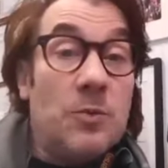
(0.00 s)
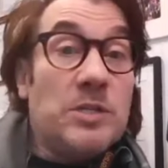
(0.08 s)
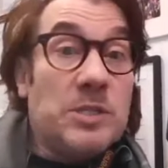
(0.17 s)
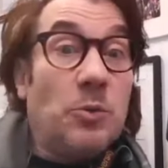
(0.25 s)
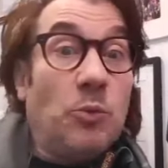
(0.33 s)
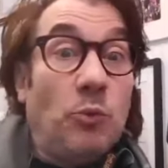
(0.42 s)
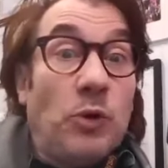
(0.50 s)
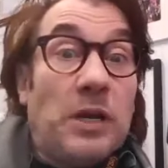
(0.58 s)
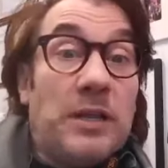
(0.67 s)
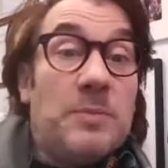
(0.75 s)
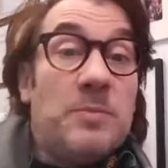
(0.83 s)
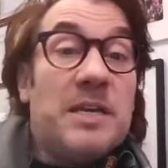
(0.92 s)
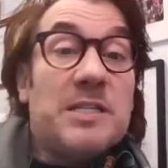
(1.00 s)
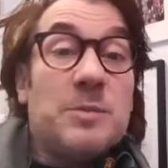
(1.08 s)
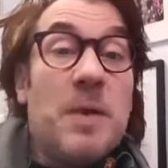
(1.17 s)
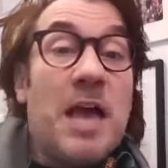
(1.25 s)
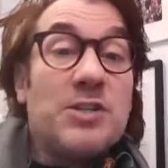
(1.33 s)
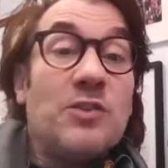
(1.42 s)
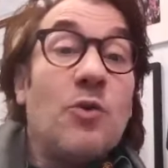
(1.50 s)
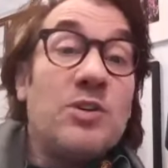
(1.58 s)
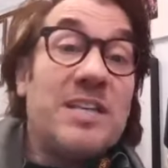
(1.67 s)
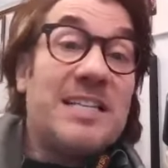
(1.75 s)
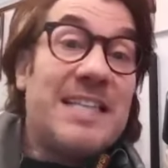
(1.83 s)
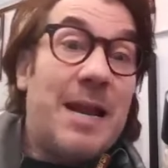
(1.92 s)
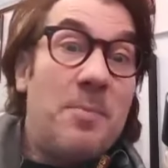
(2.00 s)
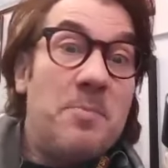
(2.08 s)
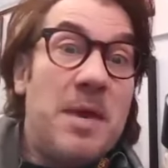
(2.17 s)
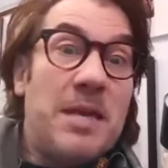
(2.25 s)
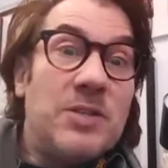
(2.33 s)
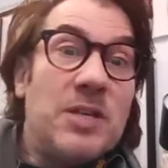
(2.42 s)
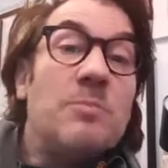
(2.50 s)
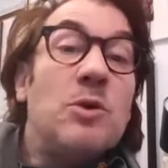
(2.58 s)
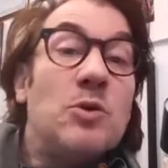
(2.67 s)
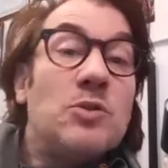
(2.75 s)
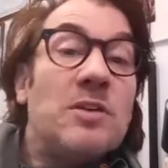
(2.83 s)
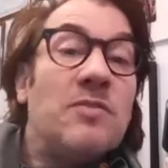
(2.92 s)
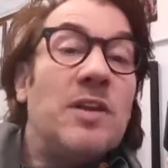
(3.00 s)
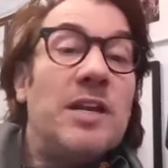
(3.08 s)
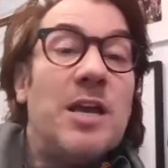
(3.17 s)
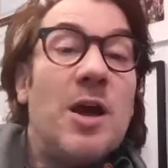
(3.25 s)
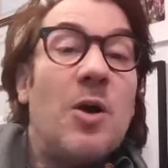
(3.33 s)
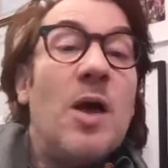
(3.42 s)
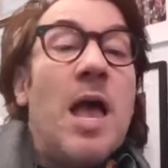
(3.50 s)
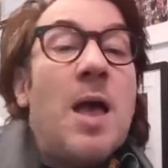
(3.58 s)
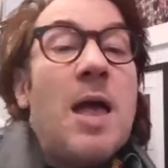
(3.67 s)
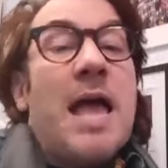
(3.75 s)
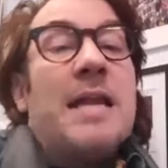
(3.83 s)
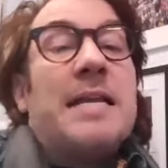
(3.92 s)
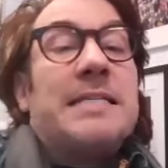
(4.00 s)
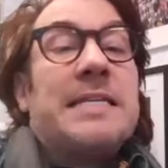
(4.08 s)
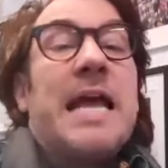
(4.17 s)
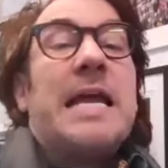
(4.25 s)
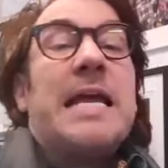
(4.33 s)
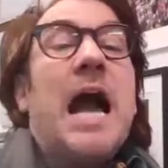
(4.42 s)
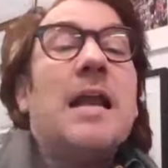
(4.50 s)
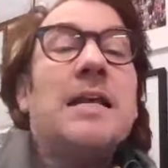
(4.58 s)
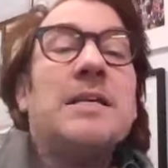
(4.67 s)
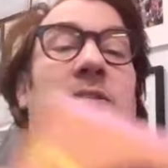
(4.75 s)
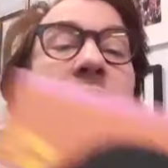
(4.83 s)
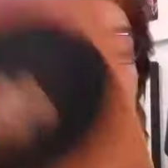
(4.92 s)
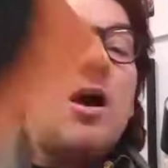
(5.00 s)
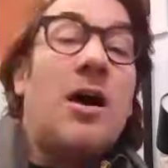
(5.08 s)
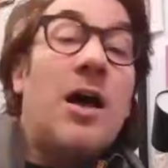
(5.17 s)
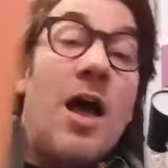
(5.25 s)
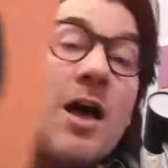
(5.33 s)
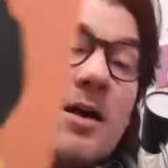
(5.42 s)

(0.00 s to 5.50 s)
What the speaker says: It was a really big smash, and of course, has an amazing music video. And it's an iconic song